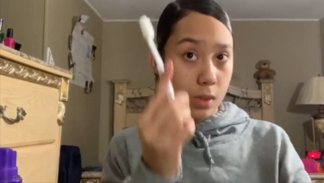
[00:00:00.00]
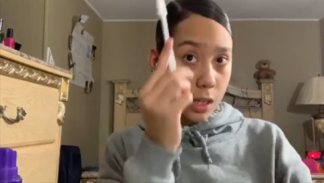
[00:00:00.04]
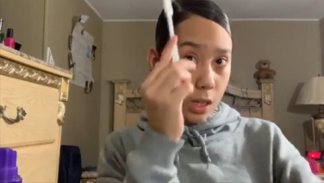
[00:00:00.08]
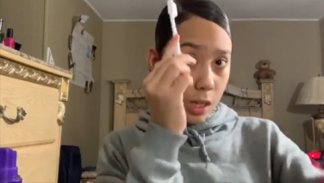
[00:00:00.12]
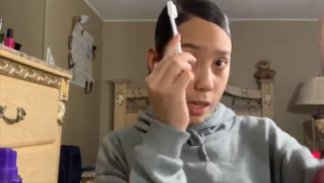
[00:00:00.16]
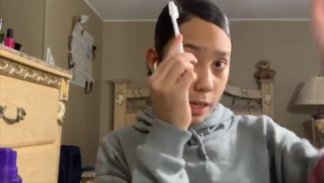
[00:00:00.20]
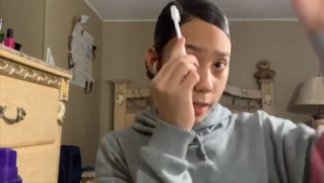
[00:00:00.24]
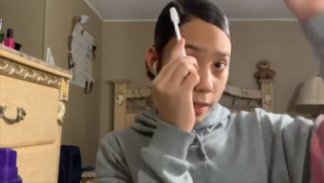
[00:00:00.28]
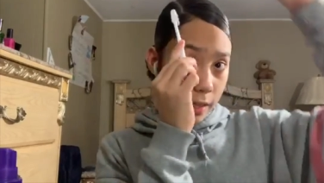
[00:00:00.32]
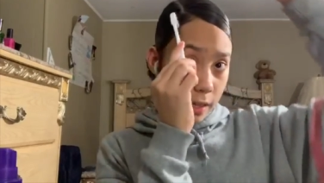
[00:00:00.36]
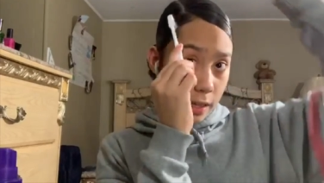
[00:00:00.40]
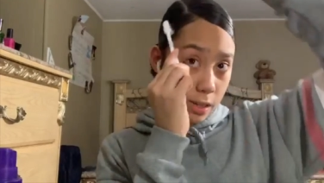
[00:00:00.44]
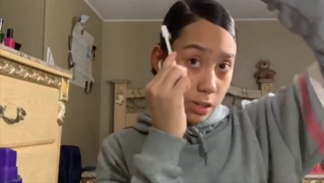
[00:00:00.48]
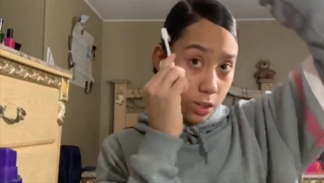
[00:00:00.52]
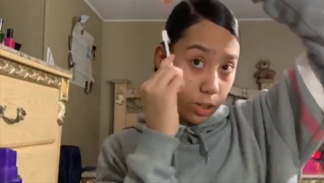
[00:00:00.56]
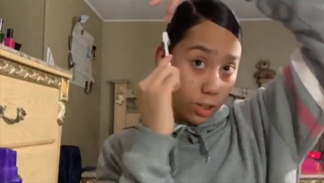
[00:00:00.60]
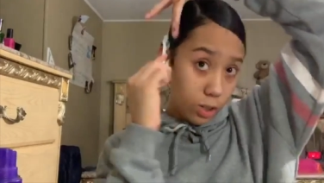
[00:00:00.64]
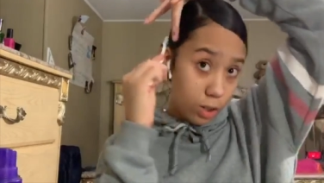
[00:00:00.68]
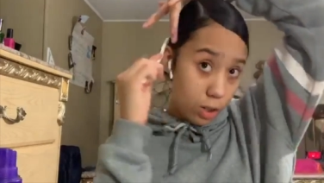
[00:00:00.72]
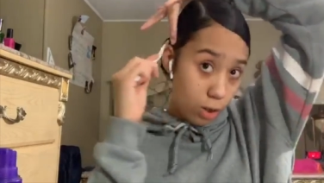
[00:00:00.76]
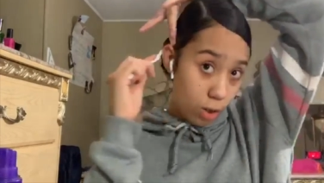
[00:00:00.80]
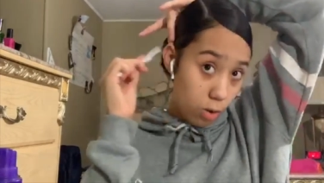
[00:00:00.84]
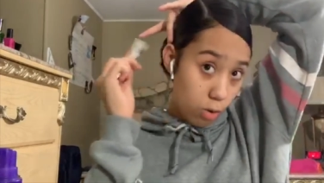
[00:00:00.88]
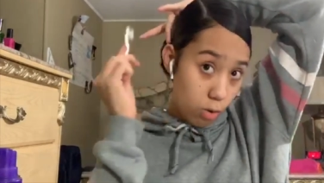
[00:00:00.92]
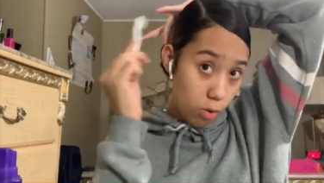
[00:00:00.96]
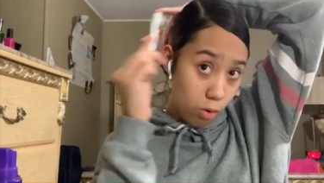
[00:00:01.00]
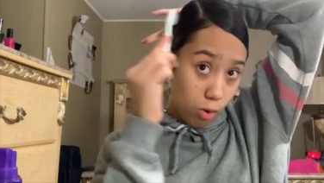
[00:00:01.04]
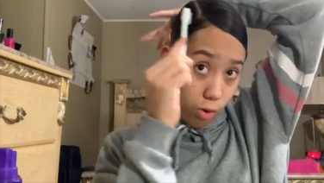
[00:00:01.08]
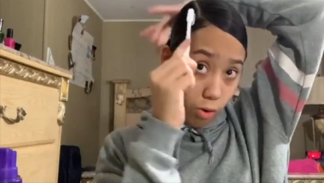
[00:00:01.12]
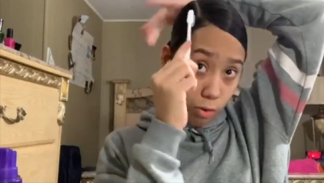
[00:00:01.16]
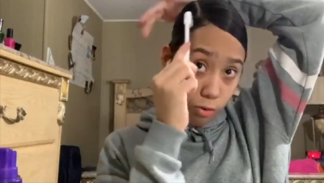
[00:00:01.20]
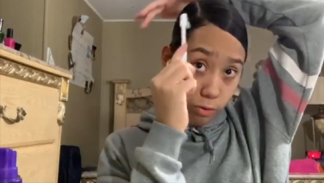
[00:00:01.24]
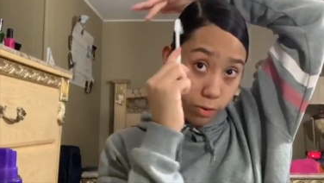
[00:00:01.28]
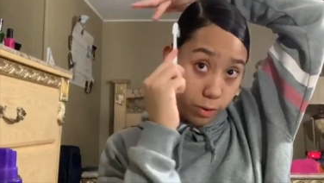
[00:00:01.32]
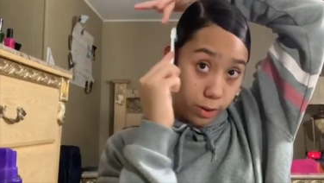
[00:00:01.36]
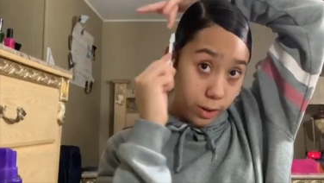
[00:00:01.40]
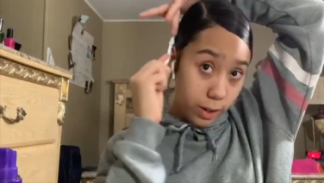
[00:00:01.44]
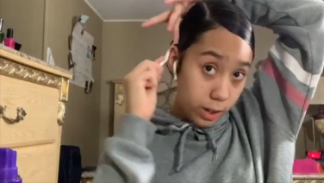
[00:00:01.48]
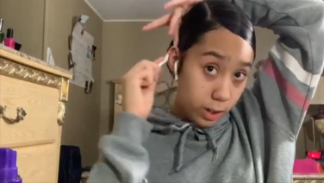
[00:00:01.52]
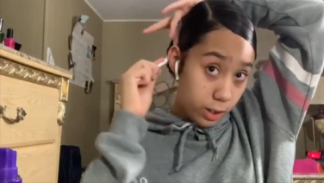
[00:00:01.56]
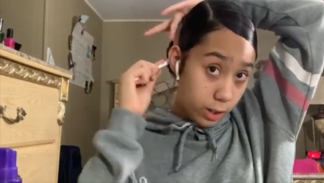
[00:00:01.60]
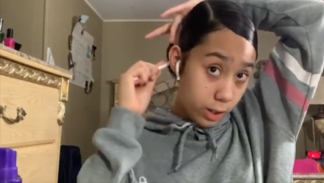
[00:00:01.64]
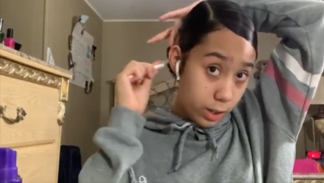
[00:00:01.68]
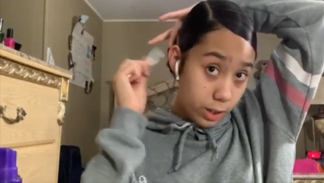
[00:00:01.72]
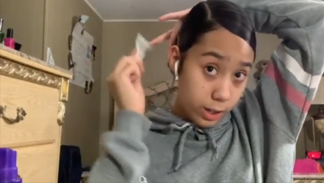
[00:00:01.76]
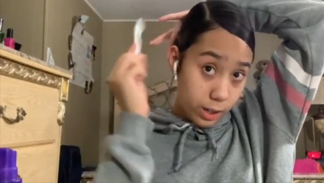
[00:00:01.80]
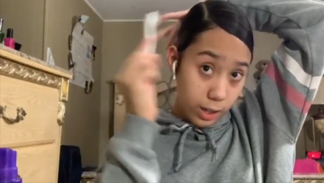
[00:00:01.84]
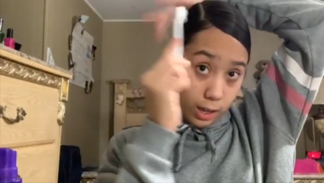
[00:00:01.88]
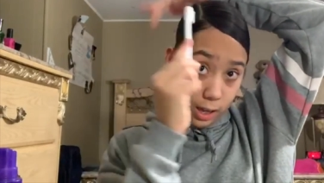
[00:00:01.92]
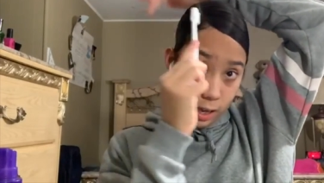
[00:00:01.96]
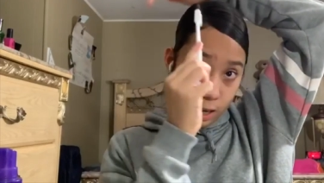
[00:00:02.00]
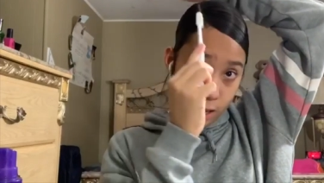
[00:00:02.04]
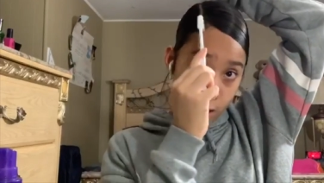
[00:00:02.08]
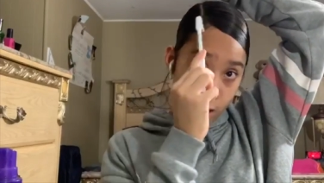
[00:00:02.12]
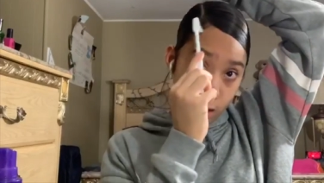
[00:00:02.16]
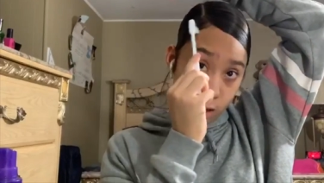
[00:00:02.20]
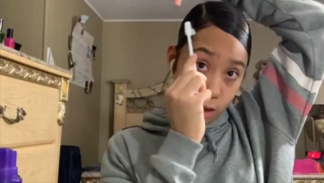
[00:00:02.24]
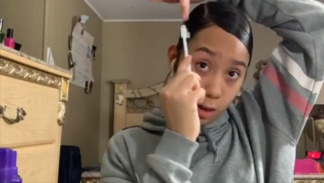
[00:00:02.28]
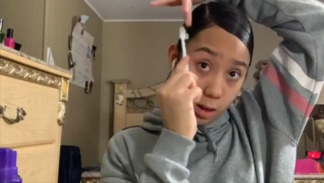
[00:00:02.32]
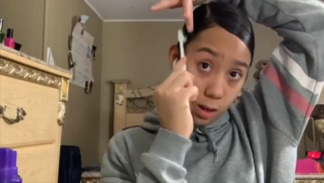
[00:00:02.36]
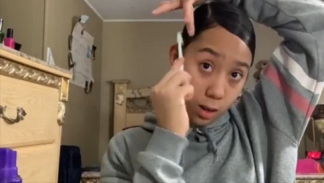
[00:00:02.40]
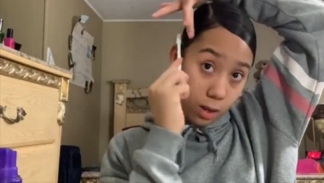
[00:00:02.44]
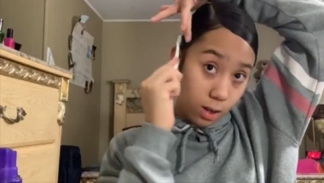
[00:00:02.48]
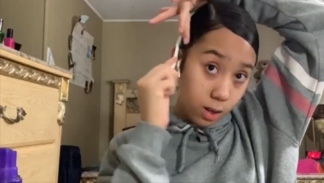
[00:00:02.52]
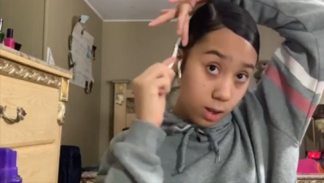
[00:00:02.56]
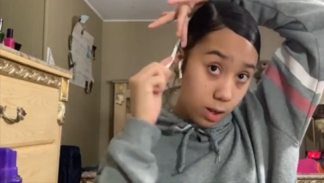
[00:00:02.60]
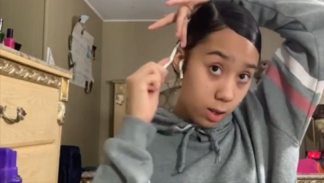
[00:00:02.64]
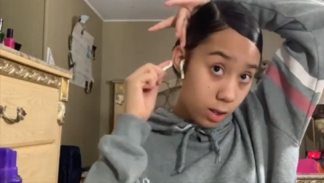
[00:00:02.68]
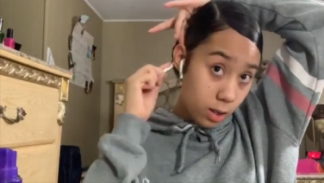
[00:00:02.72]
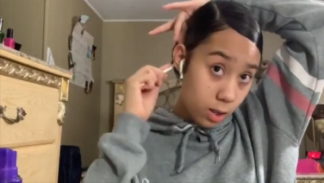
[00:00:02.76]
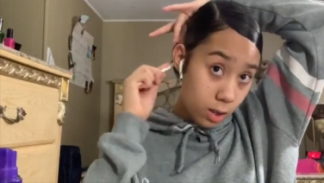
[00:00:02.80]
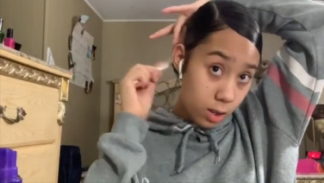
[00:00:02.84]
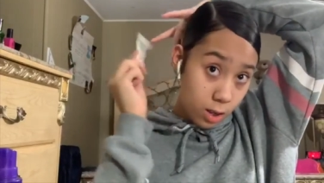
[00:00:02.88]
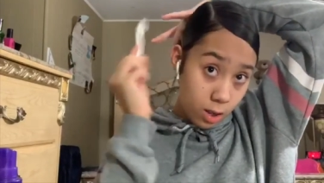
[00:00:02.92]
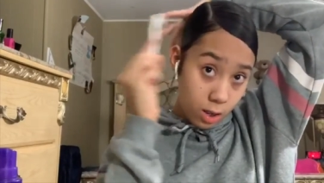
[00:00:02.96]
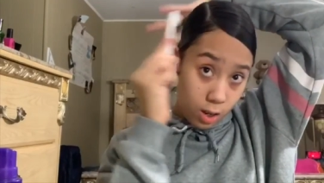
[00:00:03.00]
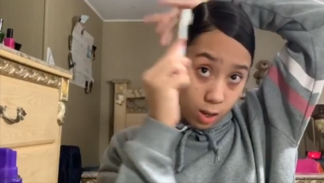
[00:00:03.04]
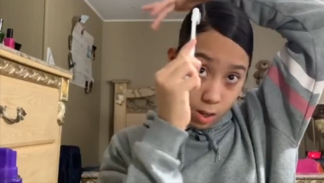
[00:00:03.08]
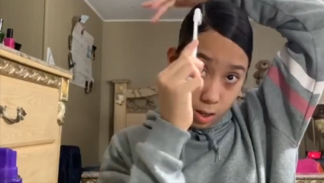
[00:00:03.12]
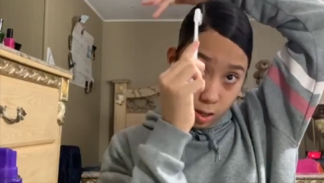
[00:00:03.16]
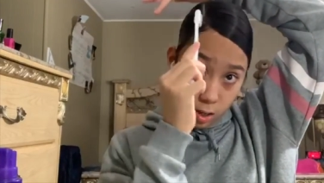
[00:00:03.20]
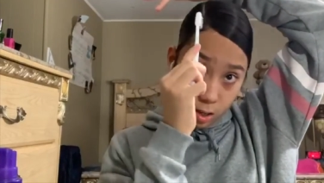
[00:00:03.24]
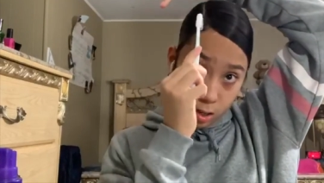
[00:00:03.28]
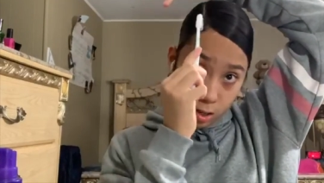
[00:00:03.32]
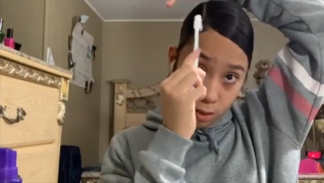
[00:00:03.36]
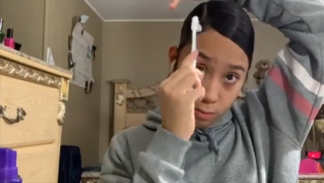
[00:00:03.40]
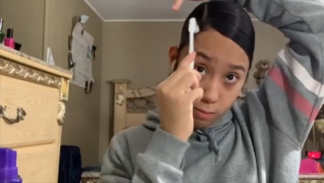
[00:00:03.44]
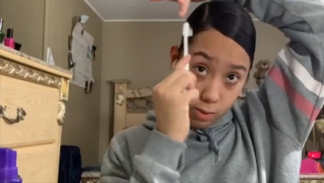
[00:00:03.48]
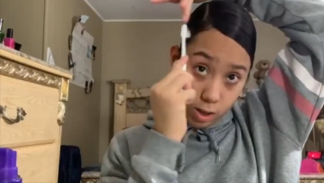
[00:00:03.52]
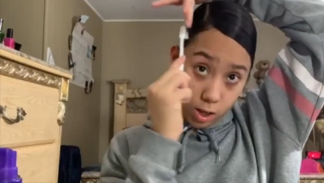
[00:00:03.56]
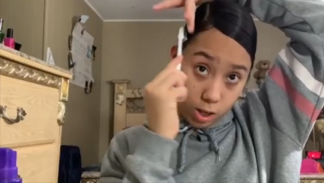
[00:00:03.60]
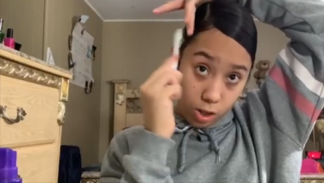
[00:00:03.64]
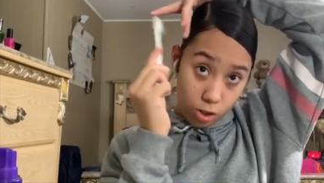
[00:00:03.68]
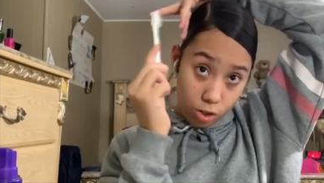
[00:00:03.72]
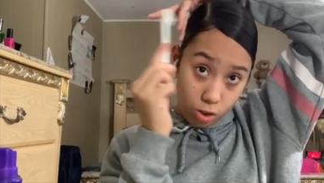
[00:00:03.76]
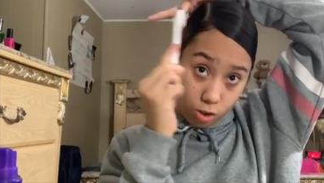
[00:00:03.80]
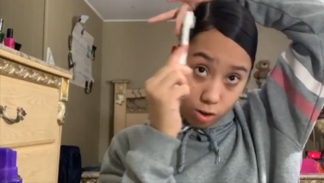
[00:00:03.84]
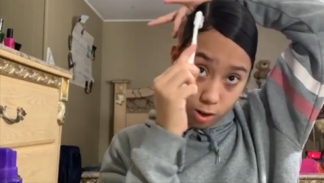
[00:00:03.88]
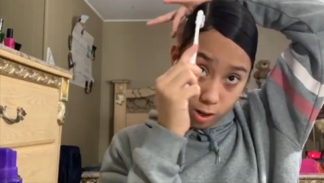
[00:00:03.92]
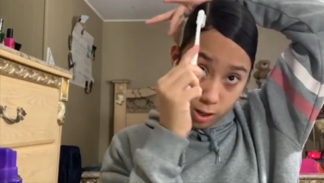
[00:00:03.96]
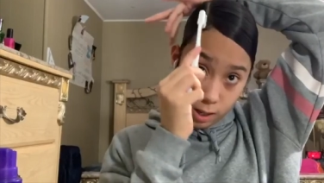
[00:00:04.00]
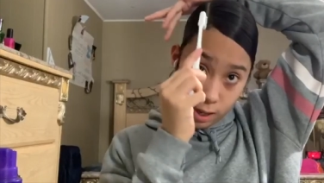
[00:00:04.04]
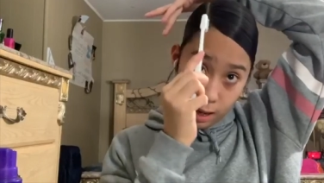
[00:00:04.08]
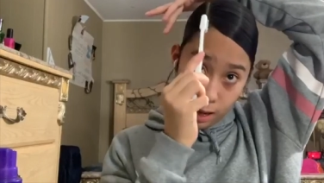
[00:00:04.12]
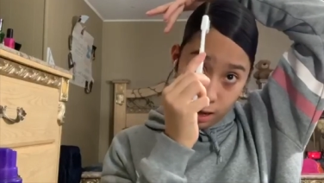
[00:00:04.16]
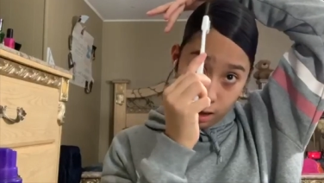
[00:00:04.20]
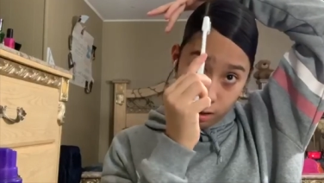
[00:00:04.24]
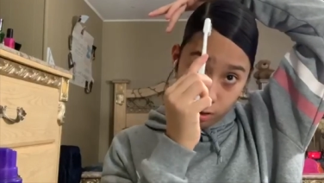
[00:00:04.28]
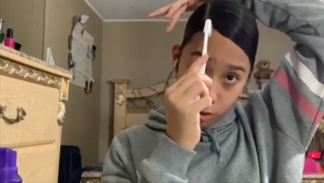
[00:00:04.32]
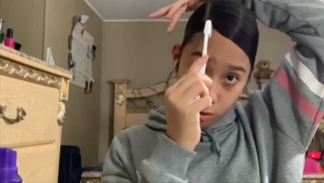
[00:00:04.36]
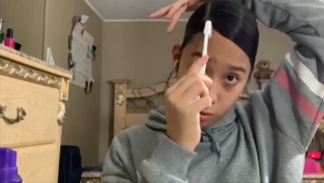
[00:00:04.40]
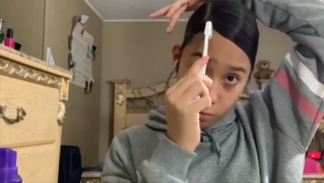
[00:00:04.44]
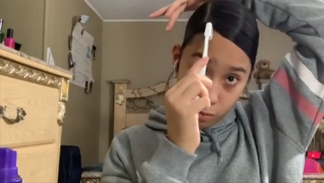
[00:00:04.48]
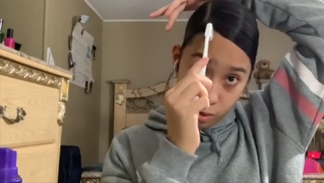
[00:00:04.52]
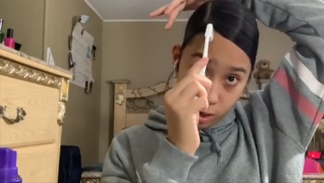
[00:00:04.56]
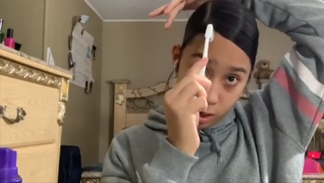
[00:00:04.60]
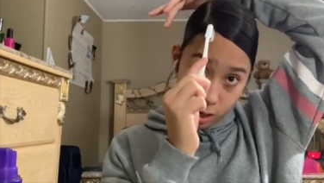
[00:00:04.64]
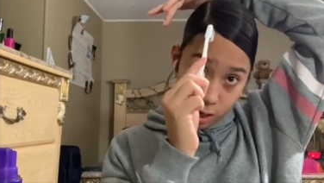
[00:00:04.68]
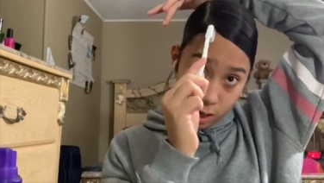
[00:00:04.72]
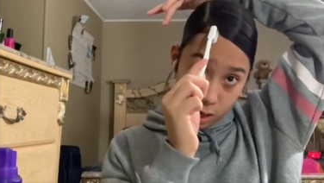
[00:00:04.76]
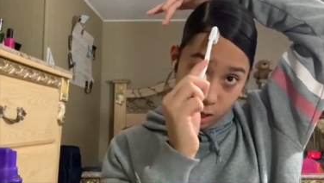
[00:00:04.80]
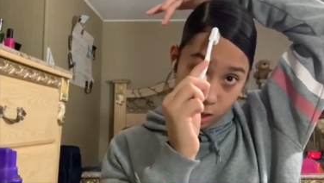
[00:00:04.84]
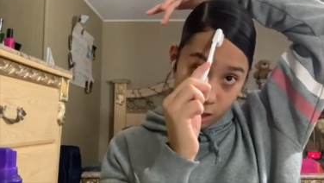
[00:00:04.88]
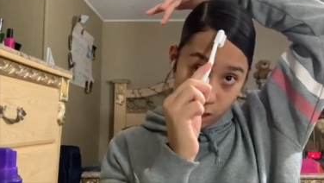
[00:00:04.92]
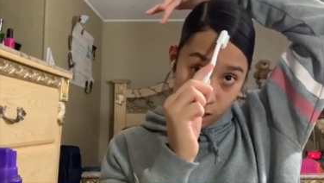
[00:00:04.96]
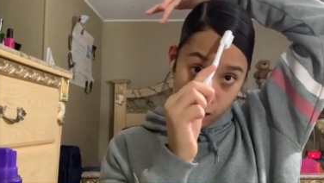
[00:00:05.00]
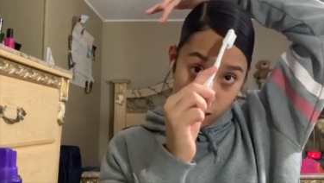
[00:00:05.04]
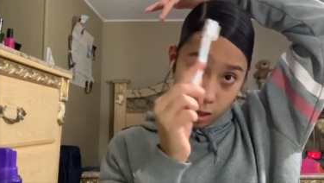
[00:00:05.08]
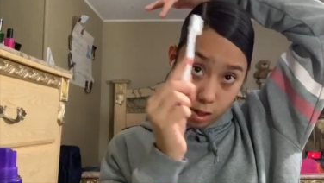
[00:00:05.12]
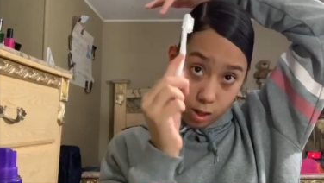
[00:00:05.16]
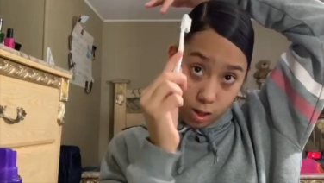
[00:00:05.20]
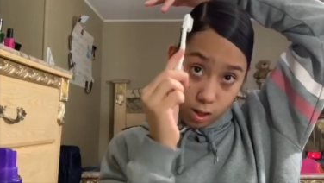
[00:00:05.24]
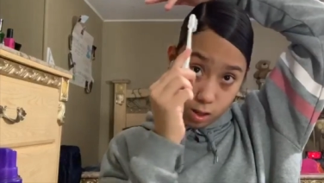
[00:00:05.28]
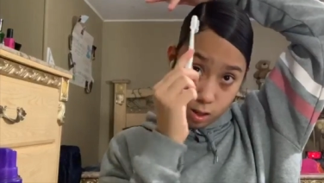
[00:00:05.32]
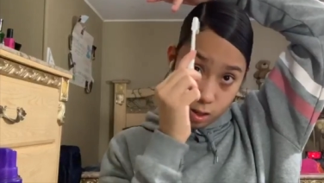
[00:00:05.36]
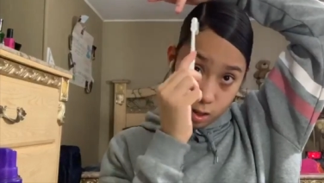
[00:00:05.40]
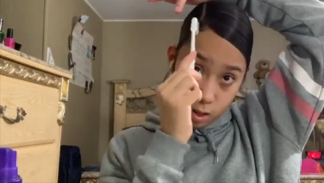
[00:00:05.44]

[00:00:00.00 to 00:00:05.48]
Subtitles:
and then just go over it again to make sure it's how you want it.